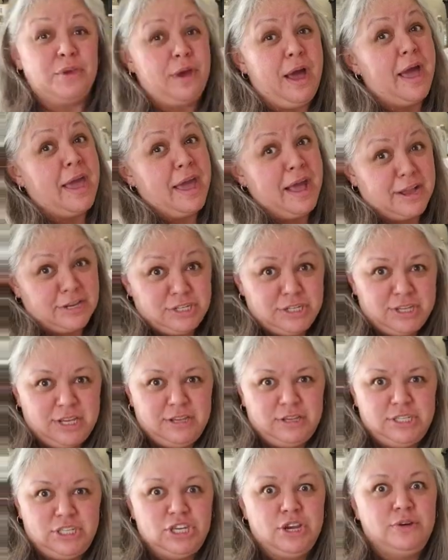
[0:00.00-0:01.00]
I actually
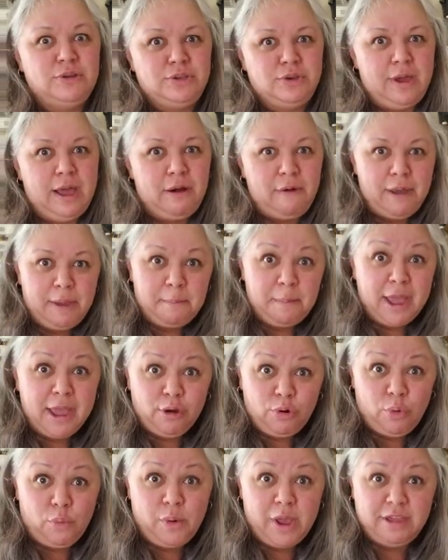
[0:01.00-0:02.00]
showed you how I
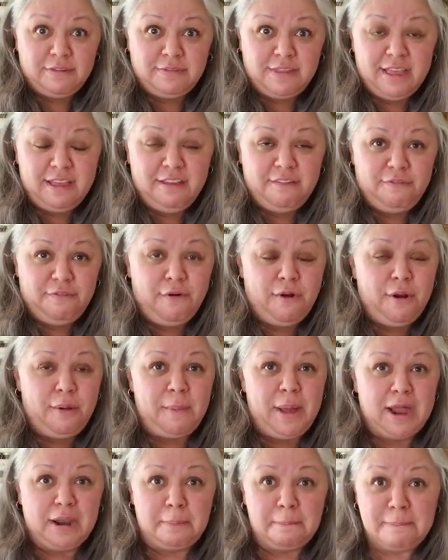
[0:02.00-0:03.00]
microwaved it for
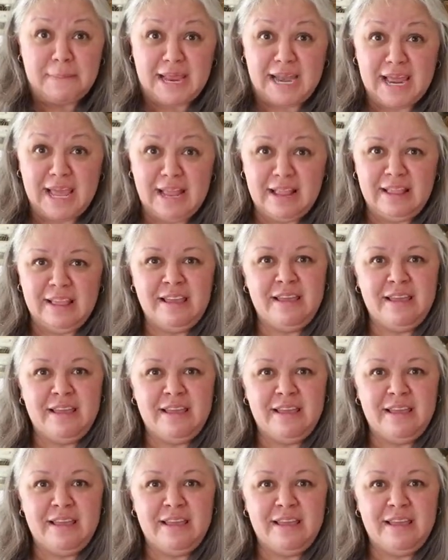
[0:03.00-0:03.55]
about a minute